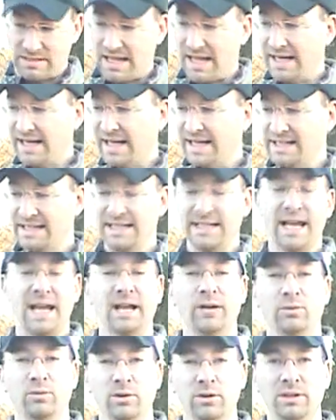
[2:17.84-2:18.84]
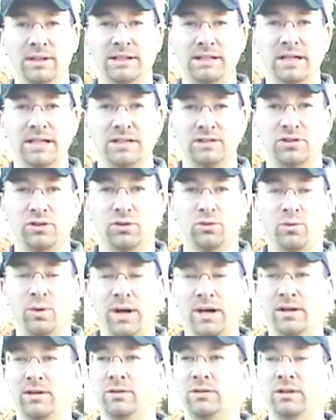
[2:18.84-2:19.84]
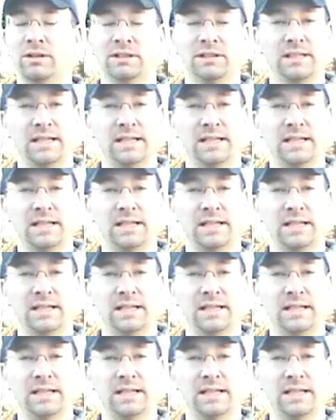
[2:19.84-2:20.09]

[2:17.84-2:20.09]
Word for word: that ATA really does do well